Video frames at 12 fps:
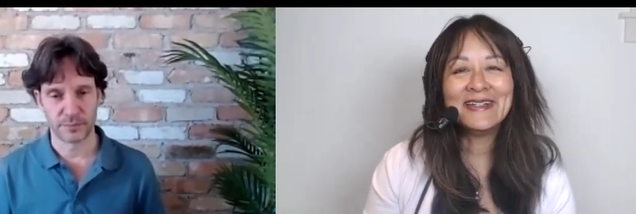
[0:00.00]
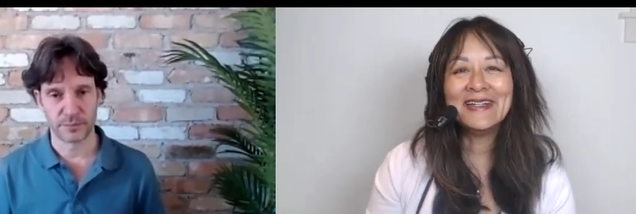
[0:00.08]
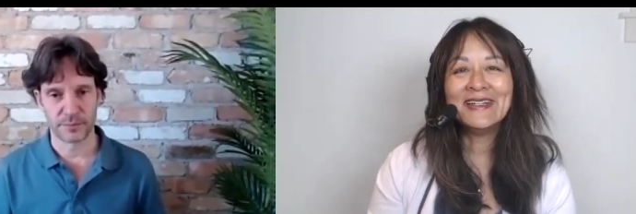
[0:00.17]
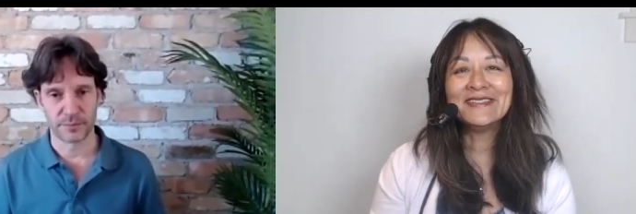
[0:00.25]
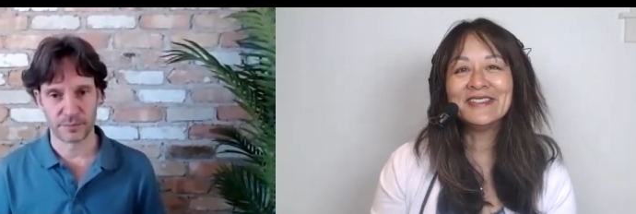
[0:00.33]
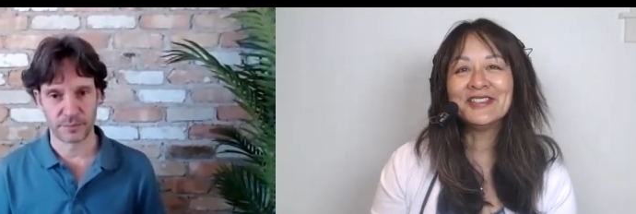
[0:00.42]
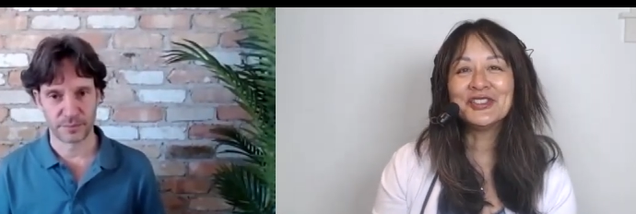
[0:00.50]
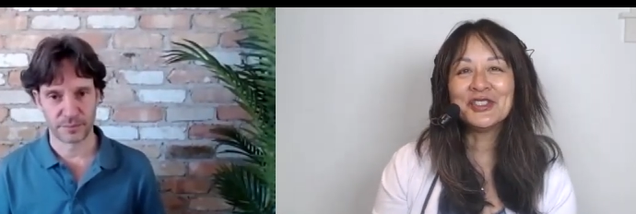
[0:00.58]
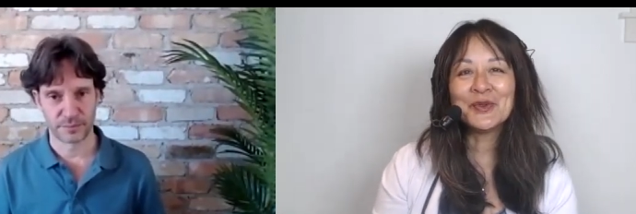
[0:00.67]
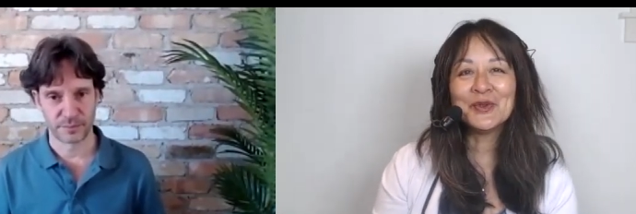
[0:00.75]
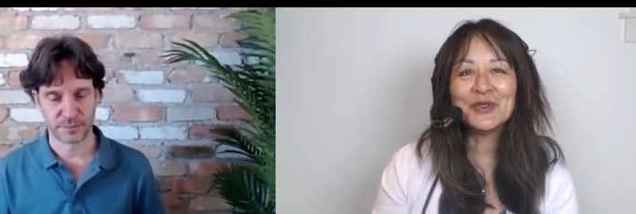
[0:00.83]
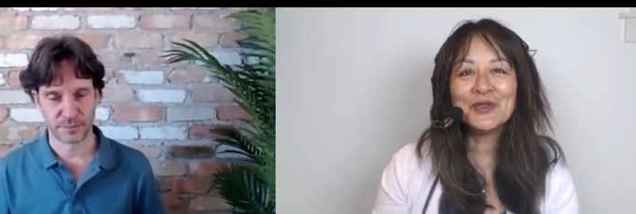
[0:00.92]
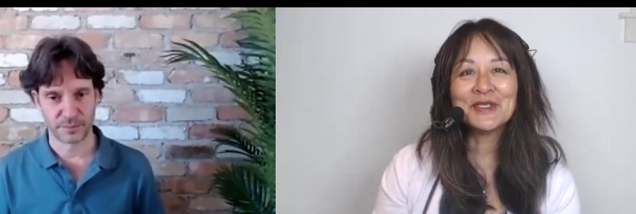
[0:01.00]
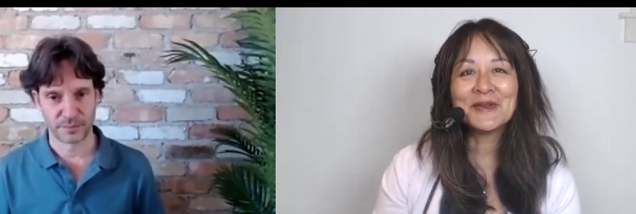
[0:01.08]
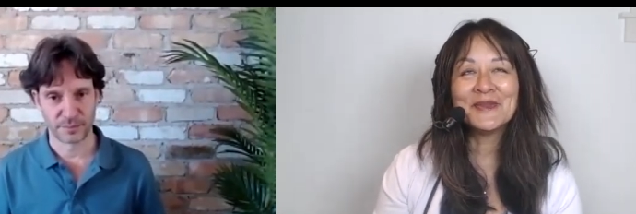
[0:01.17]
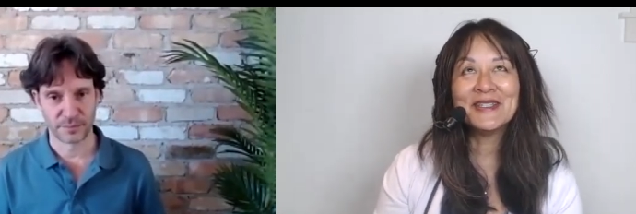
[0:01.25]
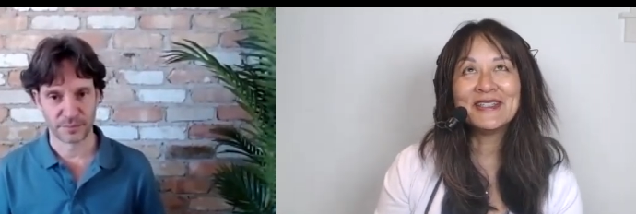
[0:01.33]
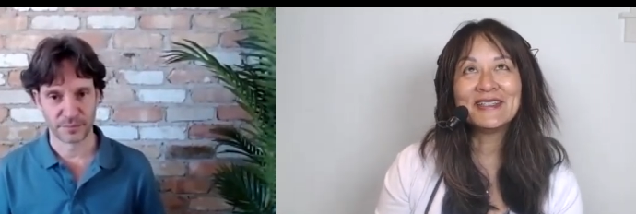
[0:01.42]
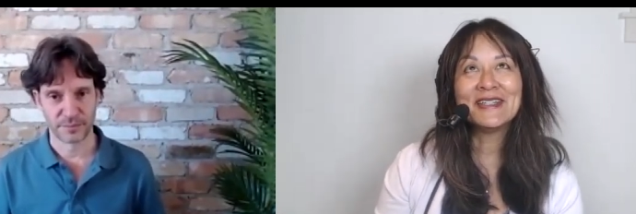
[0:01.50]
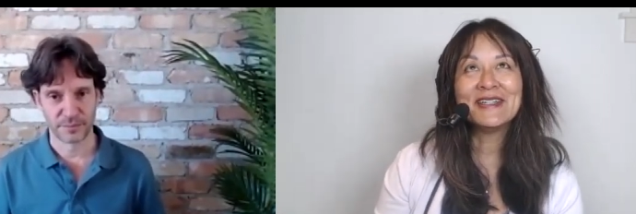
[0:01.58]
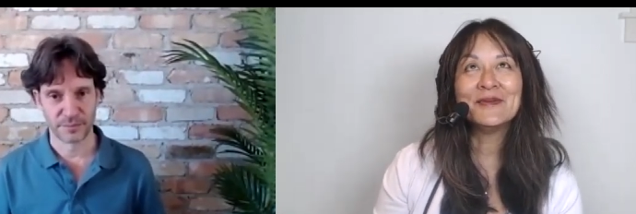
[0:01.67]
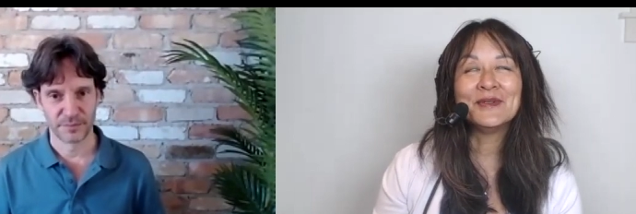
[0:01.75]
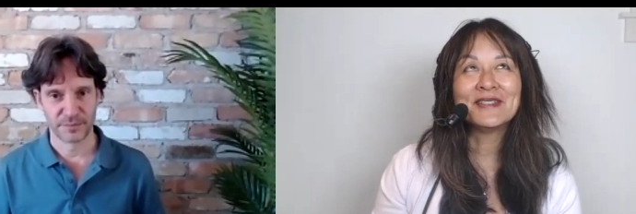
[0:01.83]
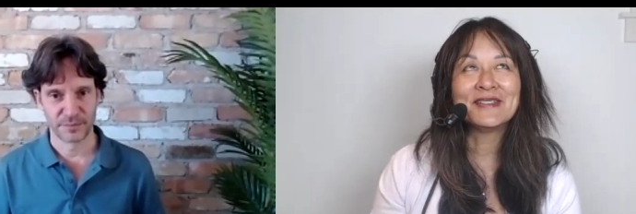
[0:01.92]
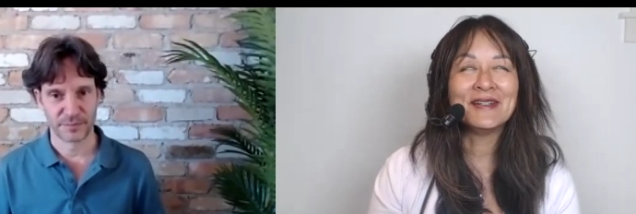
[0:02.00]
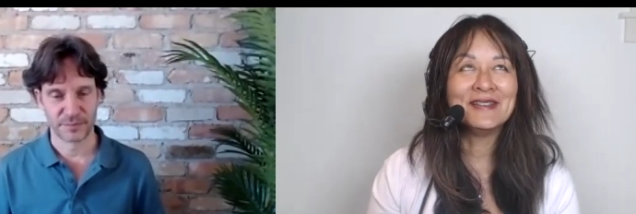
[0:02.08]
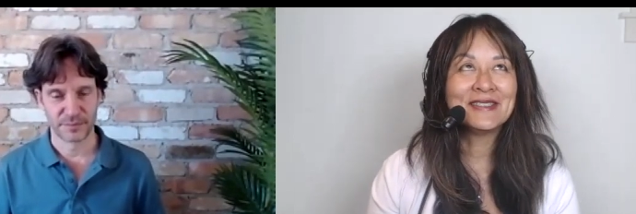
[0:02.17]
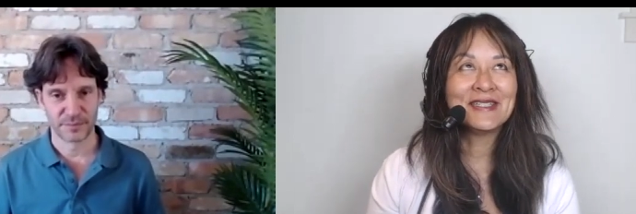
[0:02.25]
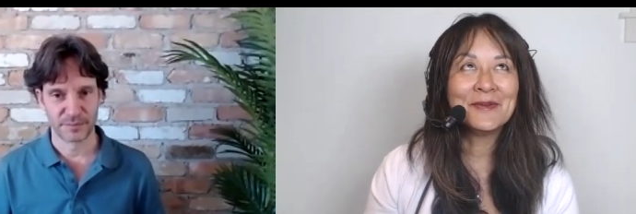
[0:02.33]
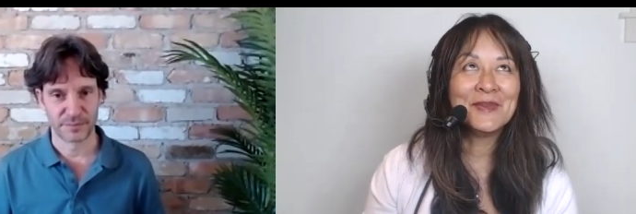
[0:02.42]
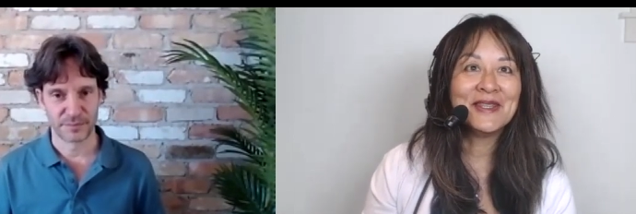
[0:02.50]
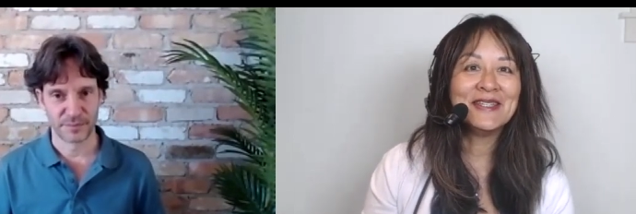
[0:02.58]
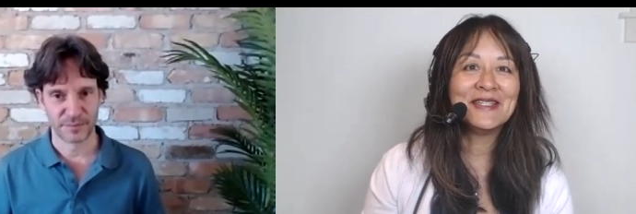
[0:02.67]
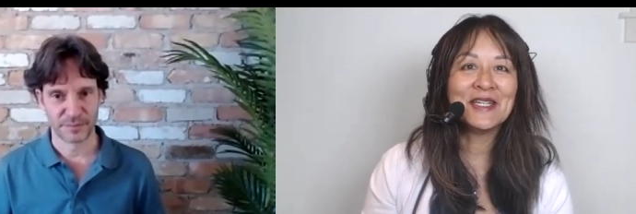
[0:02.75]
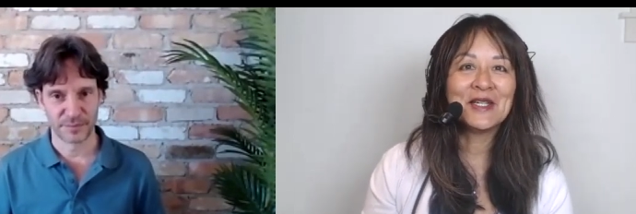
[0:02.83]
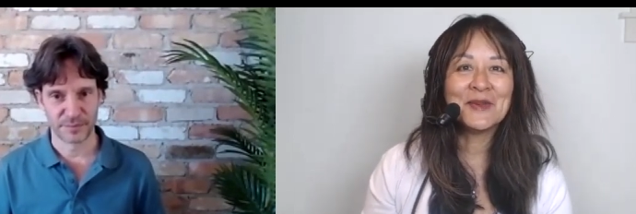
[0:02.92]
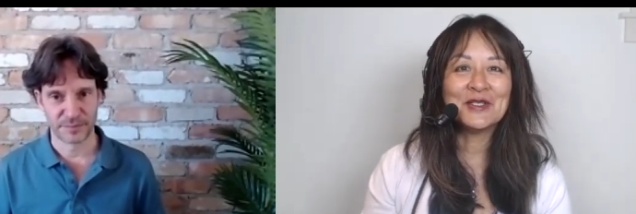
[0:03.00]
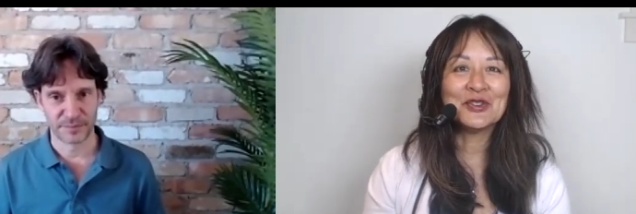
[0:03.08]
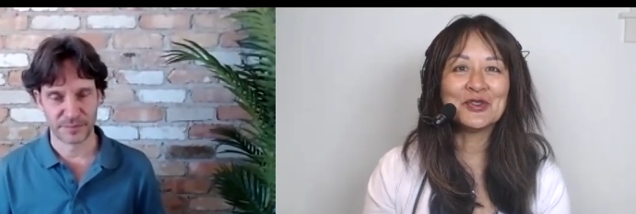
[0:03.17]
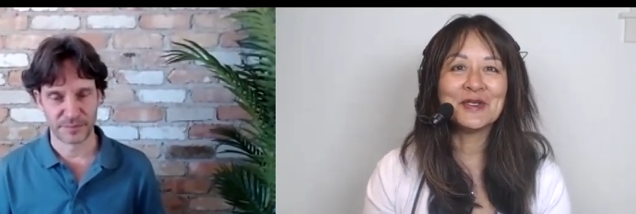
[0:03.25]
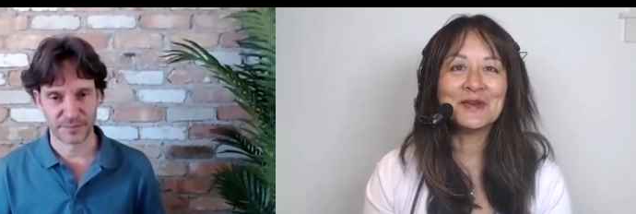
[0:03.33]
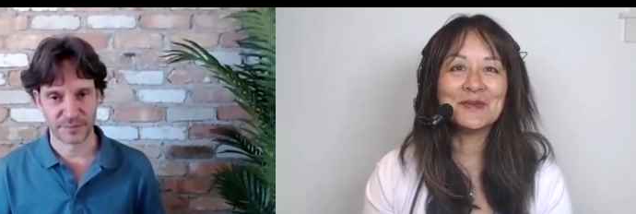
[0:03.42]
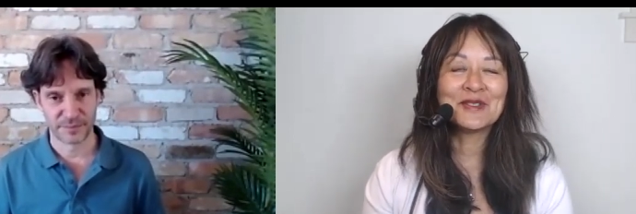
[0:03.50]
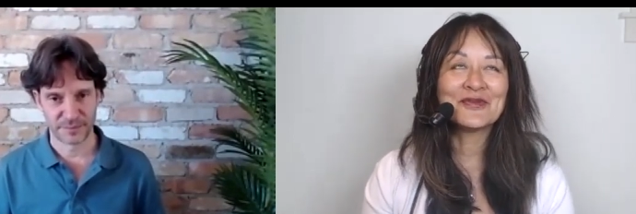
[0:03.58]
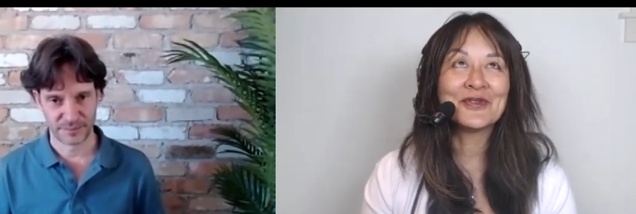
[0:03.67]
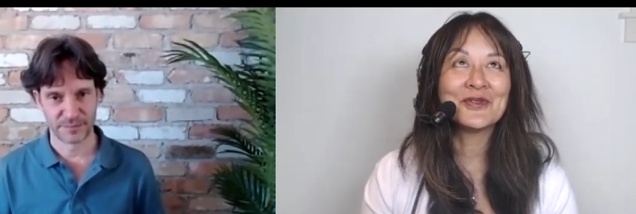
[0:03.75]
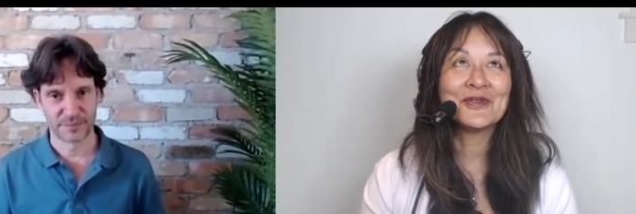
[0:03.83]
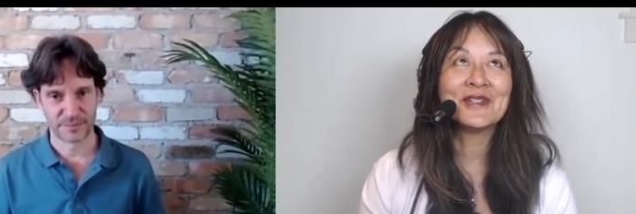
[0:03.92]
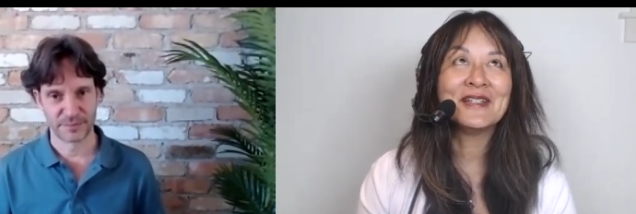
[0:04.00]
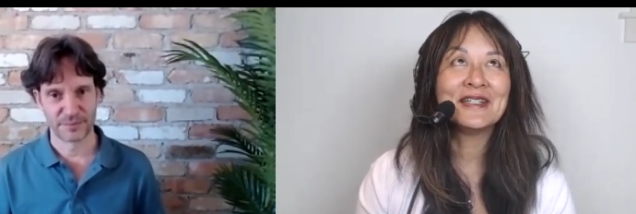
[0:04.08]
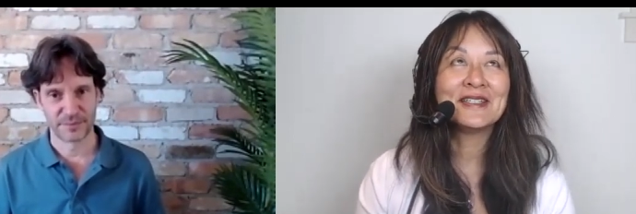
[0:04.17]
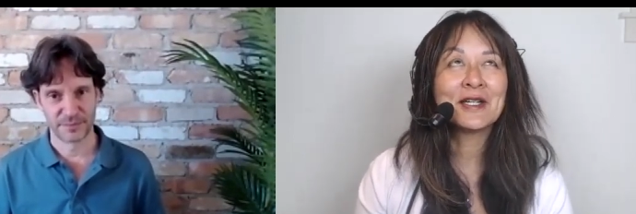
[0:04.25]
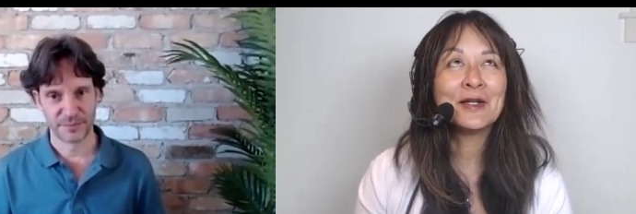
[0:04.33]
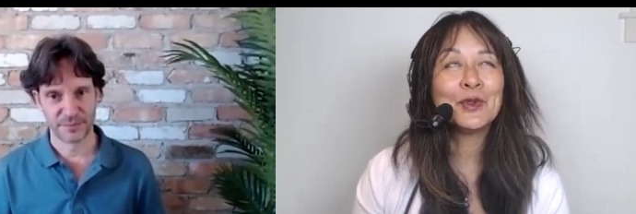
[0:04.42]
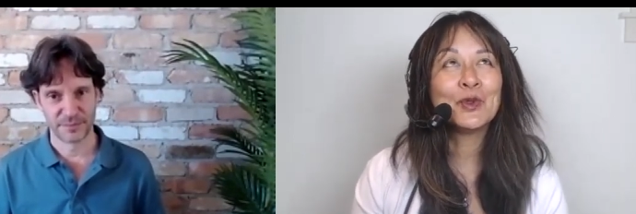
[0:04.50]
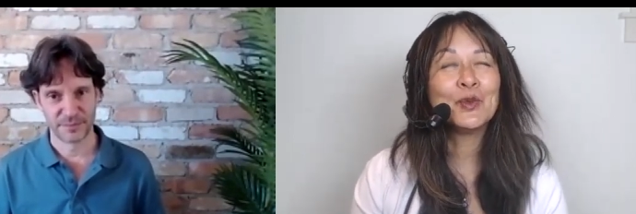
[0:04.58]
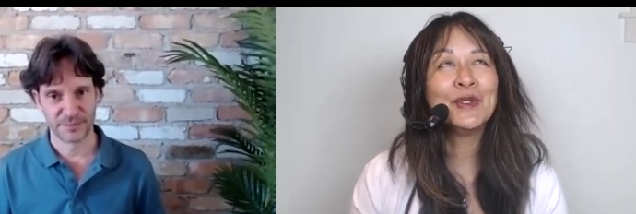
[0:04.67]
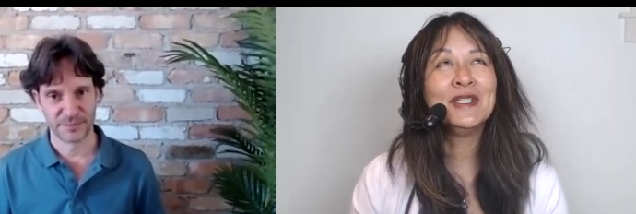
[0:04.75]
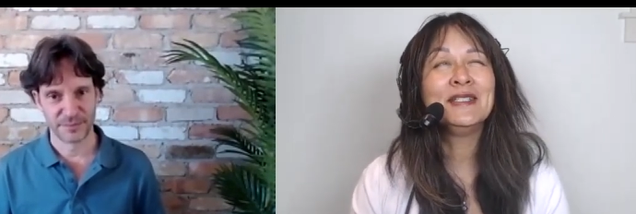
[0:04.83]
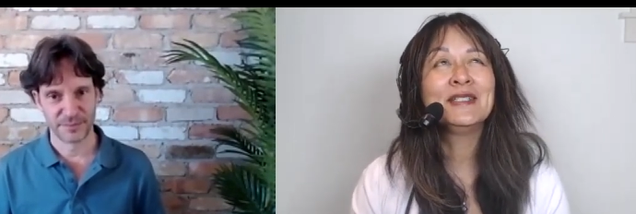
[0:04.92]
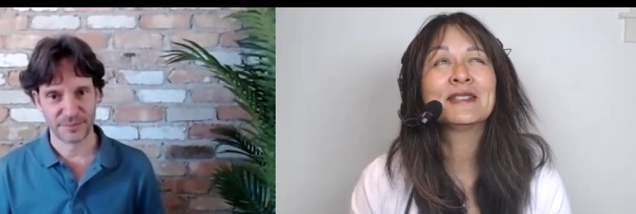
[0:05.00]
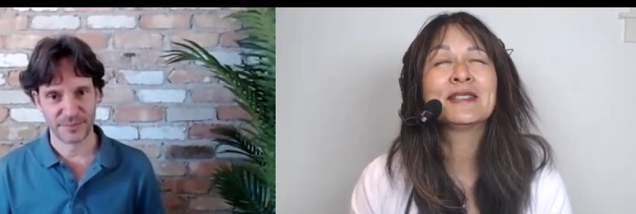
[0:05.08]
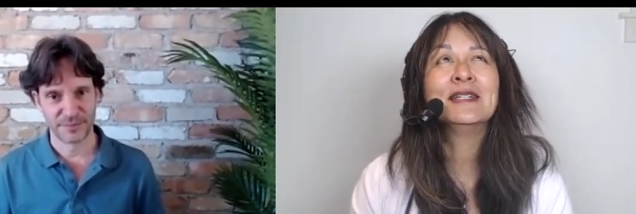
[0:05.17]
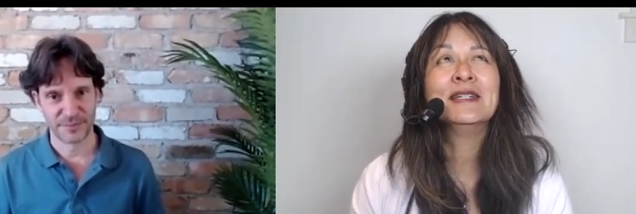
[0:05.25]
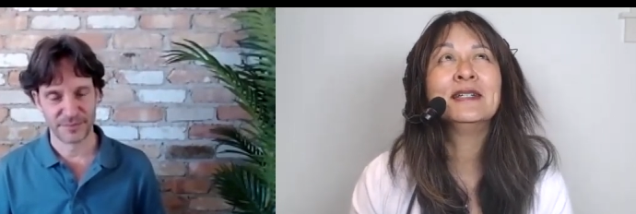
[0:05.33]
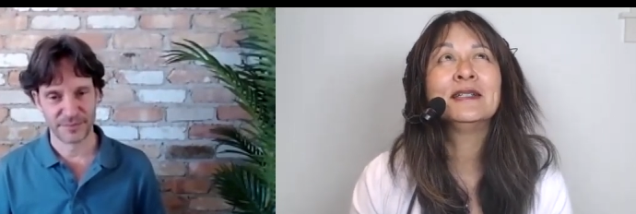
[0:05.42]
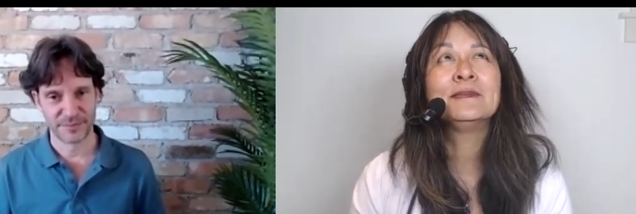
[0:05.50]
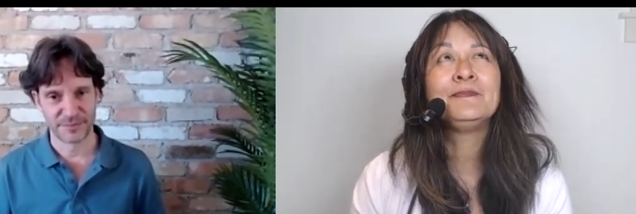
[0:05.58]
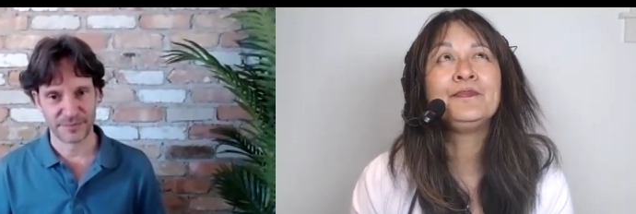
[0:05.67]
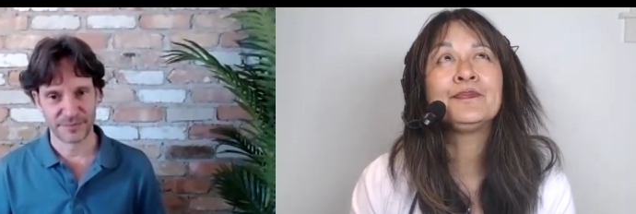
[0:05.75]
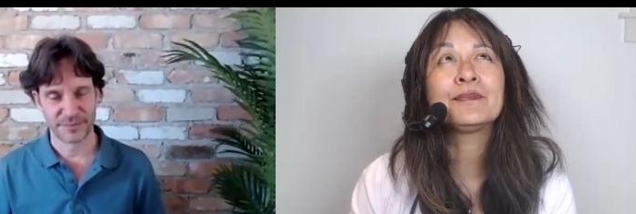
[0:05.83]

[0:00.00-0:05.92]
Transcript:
Speaker 1: I'll just share with you something that was, I said, I've been thinking about dreams for the last couple of weeks. And